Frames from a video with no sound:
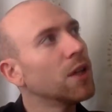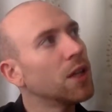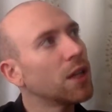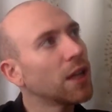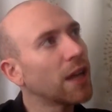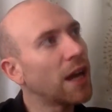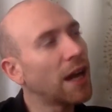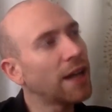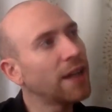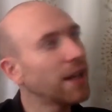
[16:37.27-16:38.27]
Like
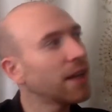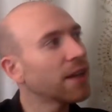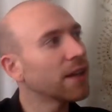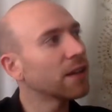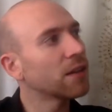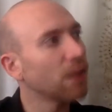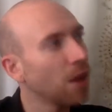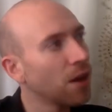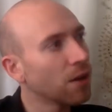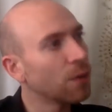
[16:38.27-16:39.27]
I can't get
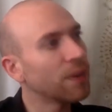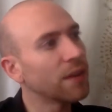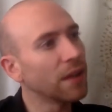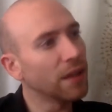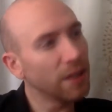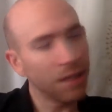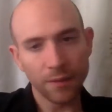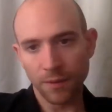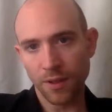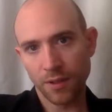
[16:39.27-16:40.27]
along with
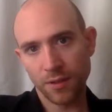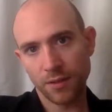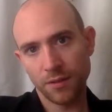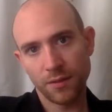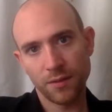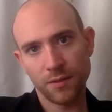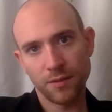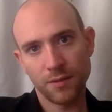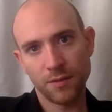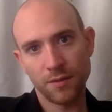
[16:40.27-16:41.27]
anyone.
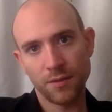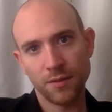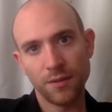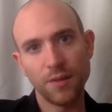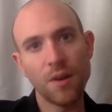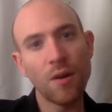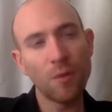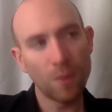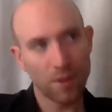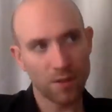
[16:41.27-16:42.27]
No
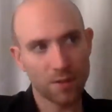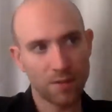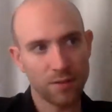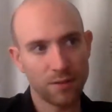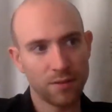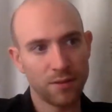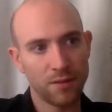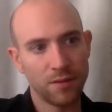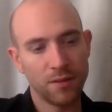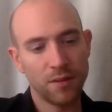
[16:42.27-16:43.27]
one.
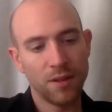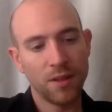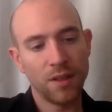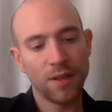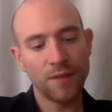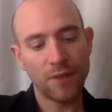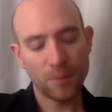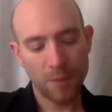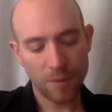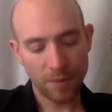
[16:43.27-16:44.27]
And even the
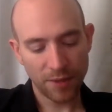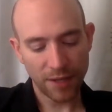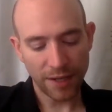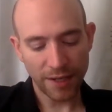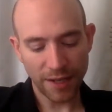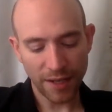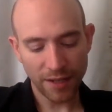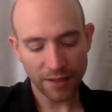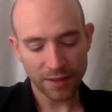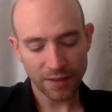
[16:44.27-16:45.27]
people that I can,
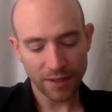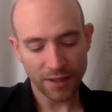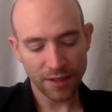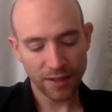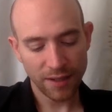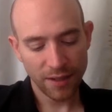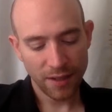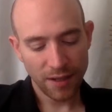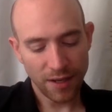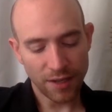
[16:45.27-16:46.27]
it's like
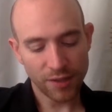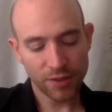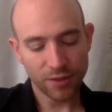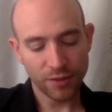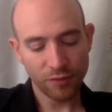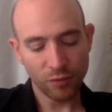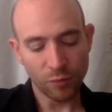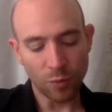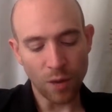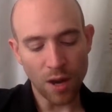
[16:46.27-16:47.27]
I just don't even
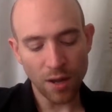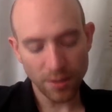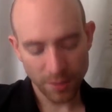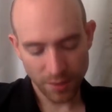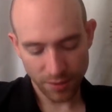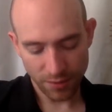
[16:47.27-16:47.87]
want to.